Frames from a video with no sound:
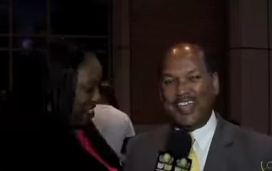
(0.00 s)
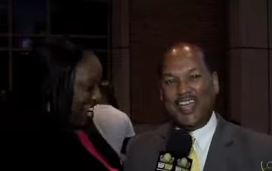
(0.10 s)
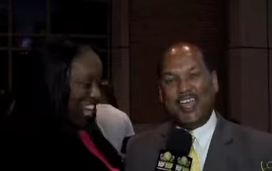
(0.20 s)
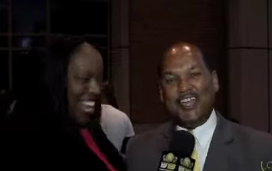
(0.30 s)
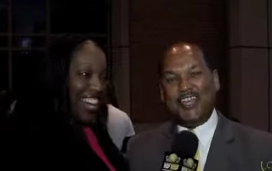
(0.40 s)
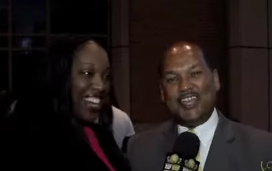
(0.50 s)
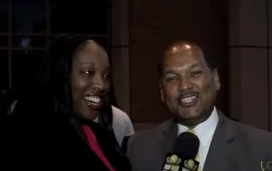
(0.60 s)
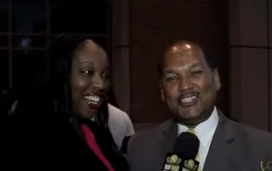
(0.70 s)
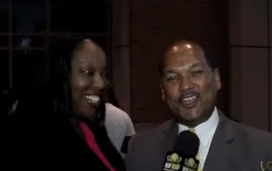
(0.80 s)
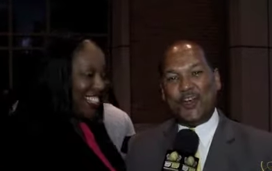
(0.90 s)
Speaker 1: Right
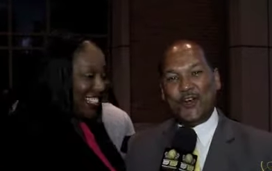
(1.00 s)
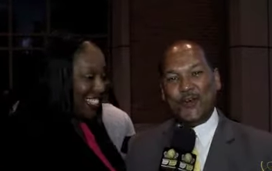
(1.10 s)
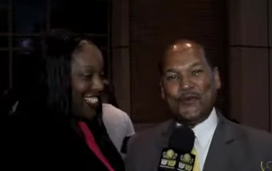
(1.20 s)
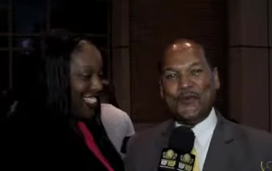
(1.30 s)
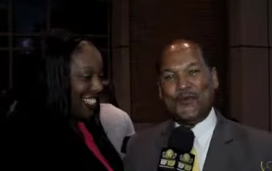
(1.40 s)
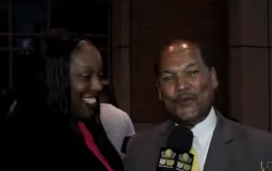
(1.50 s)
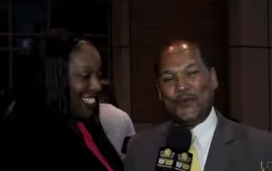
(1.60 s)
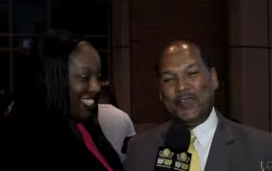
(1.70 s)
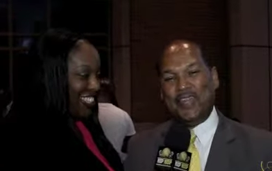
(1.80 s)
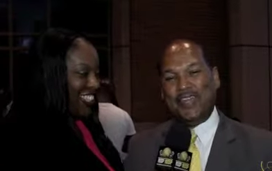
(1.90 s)
here. So
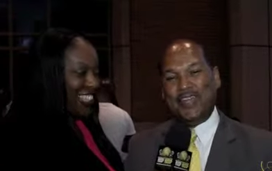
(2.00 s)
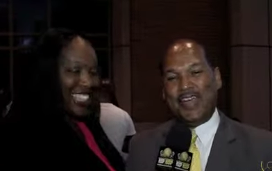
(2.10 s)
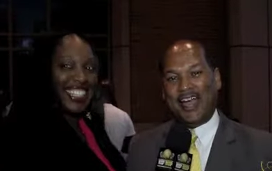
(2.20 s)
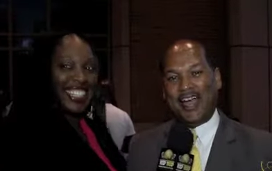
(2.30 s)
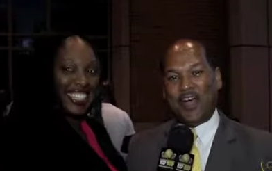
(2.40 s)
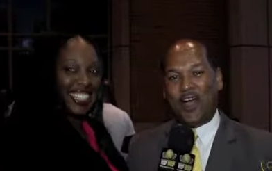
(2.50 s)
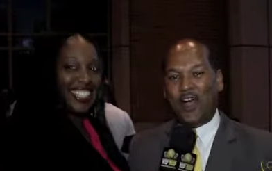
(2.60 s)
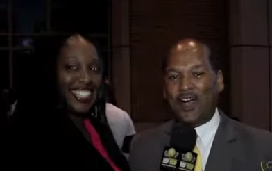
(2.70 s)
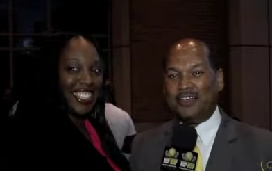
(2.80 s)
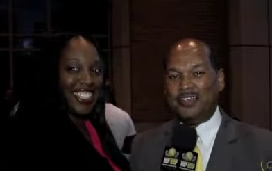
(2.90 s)
we are
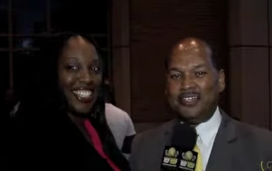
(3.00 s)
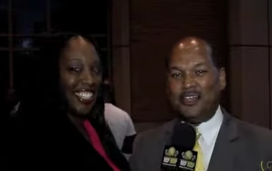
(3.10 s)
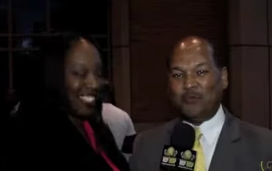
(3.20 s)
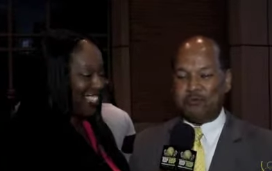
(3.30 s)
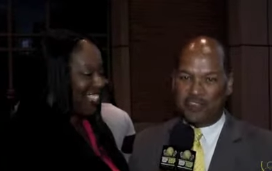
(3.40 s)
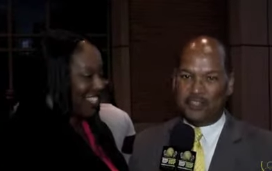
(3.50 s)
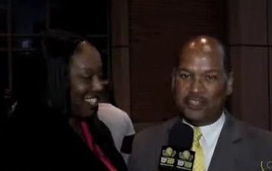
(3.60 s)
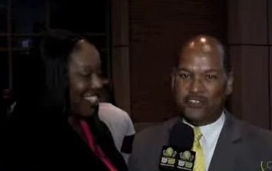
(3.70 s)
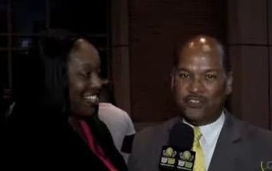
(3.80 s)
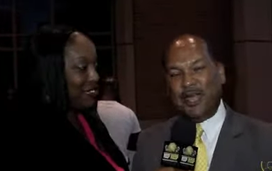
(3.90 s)
honored and
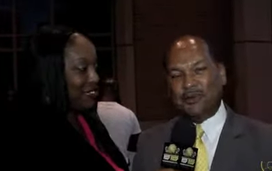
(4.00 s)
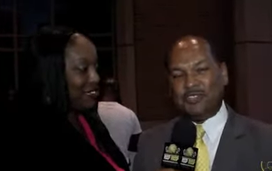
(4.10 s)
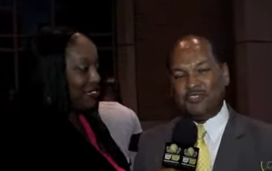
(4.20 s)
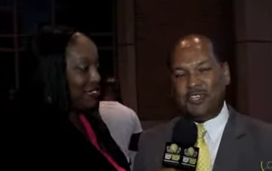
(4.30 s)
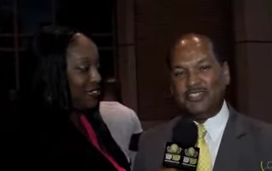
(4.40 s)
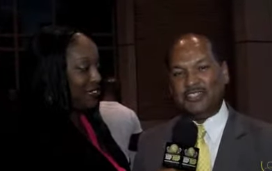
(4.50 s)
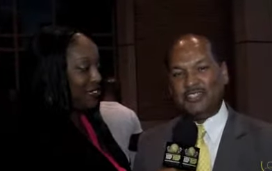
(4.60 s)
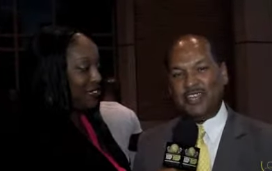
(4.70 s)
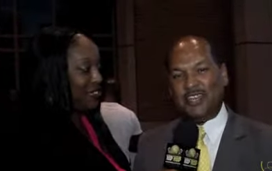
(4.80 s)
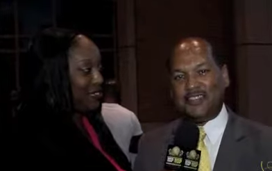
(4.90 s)
privileged. The same
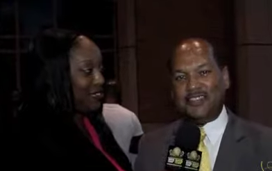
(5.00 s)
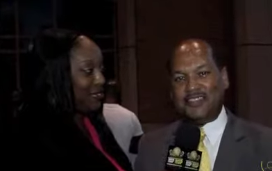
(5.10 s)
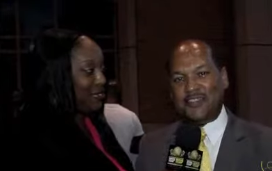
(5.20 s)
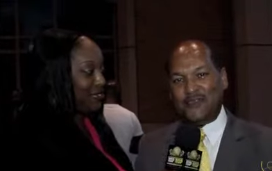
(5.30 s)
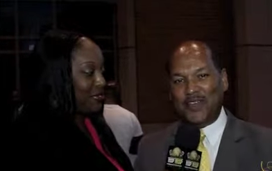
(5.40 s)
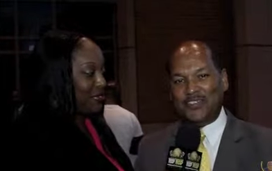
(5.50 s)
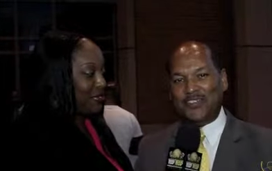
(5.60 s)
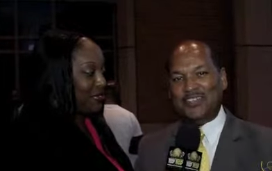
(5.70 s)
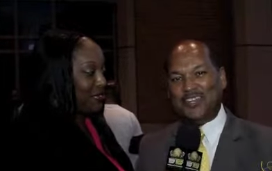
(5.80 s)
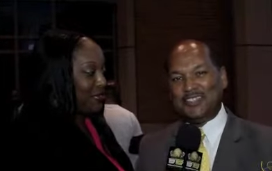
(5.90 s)
streets that the
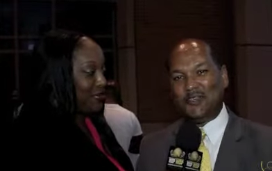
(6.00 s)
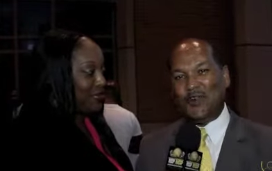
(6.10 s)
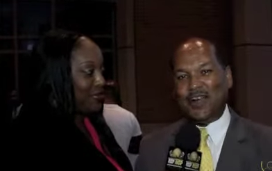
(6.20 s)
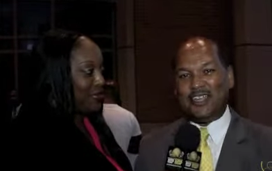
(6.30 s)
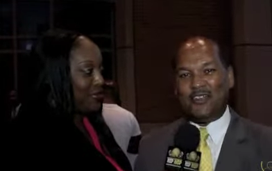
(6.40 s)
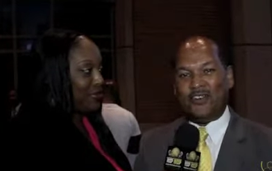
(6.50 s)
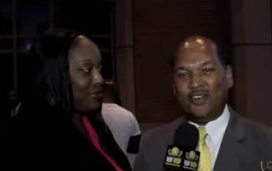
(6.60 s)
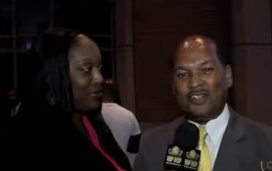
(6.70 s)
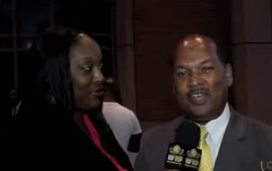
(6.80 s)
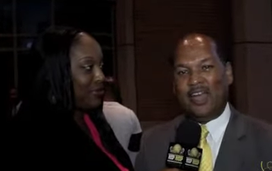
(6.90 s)
conventioneers are walking
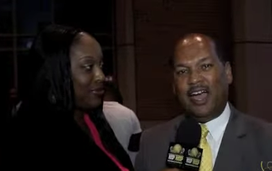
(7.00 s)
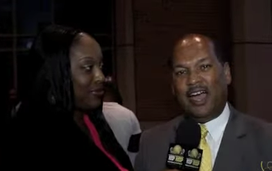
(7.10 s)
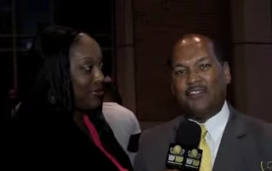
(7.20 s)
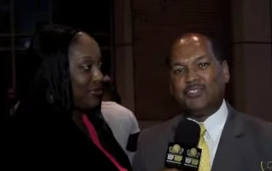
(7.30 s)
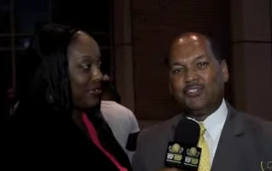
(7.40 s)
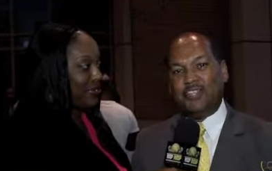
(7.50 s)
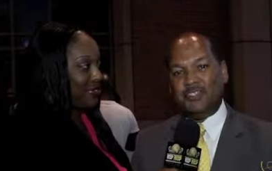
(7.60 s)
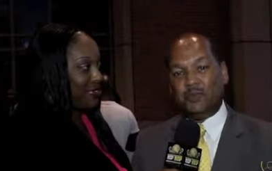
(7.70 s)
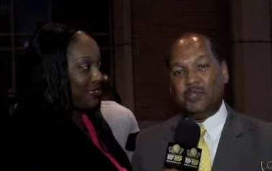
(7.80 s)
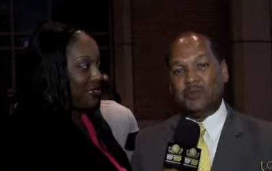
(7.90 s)
on are the
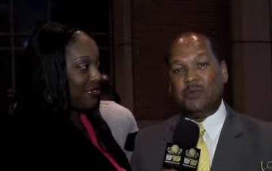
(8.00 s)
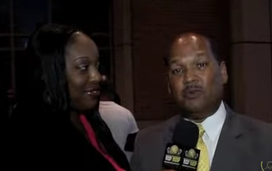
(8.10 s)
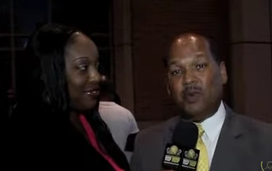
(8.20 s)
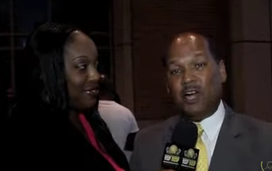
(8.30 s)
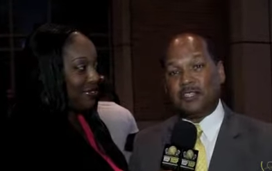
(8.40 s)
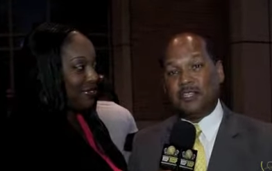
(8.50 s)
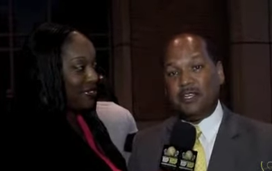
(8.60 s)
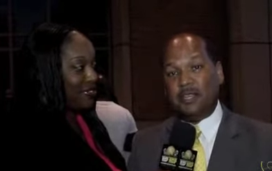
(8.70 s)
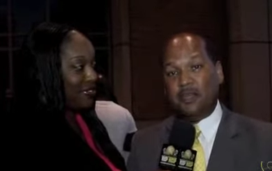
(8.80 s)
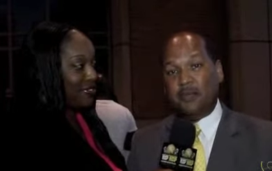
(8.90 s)
streets which were walked
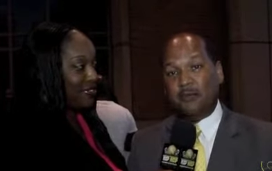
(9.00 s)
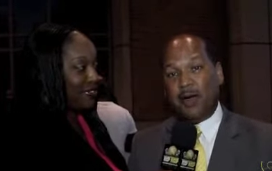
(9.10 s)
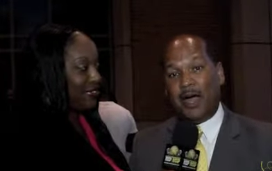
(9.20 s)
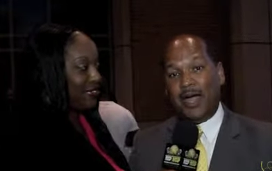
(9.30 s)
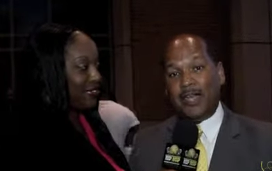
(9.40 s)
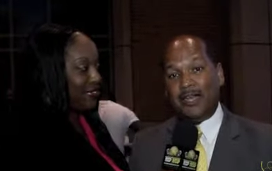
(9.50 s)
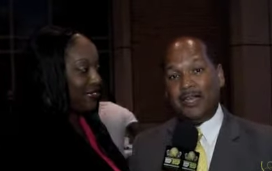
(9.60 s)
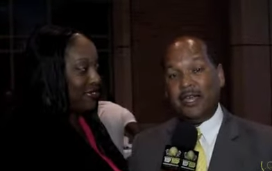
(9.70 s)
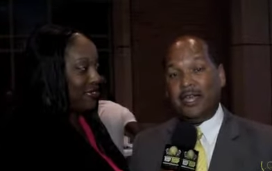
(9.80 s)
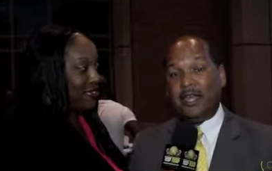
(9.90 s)
by
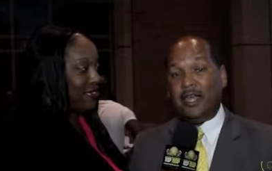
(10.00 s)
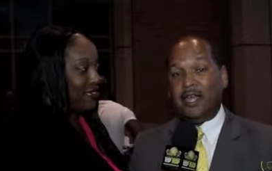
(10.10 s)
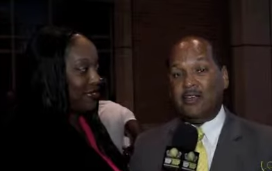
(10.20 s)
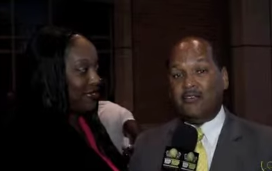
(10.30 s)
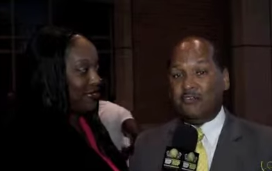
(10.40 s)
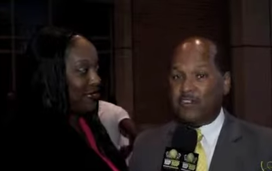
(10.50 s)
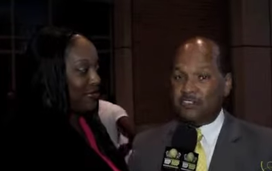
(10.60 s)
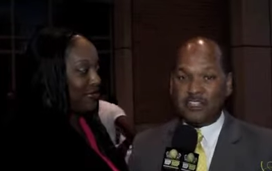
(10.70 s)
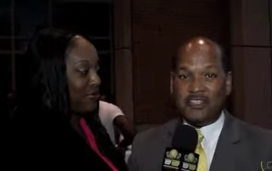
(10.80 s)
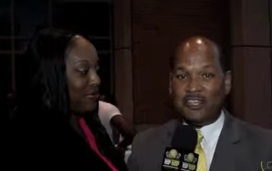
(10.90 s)

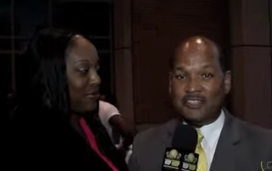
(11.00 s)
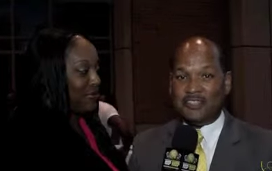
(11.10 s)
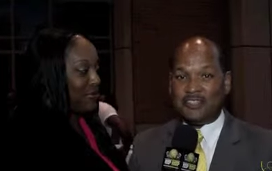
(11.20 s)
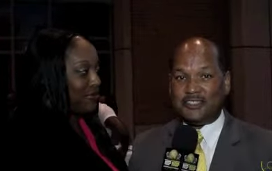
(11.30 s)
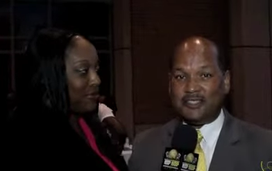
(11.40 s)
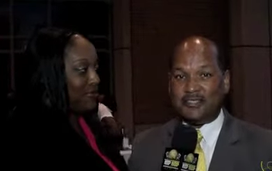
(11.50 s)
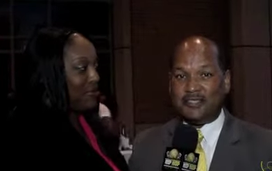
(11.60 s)
Frederick Douglass,